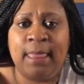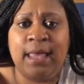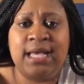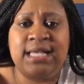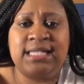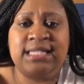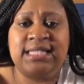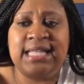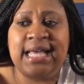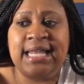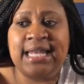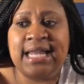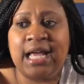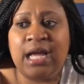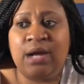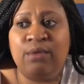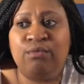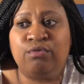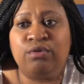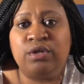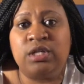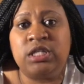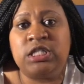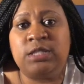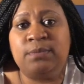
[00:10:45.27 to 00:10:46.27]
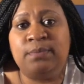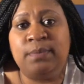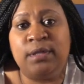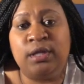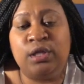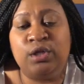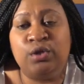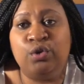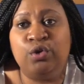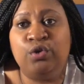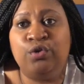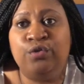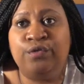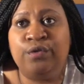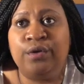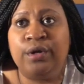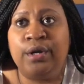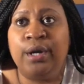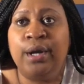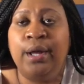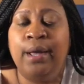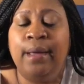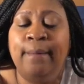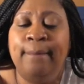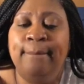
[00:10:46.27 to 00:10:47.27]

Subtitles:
It's not like I'm really spilling over,